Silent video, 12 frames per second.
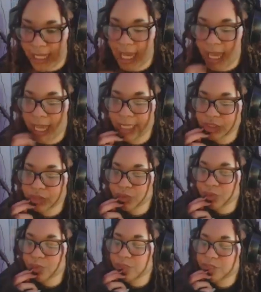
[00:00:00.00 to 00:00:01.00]
I
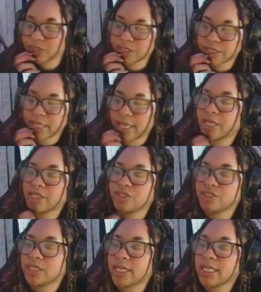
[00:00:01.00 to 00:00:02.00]
do wonder, like,
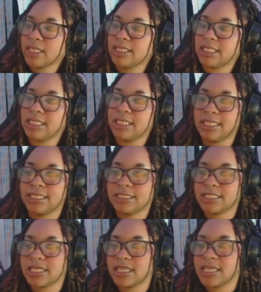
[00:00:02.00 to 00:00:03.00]
should I lean
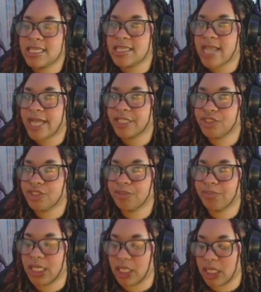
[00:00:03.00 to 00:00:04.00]
into the nectar
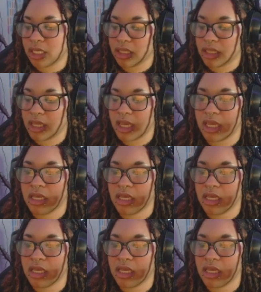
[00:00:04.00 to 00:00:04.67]
making thing?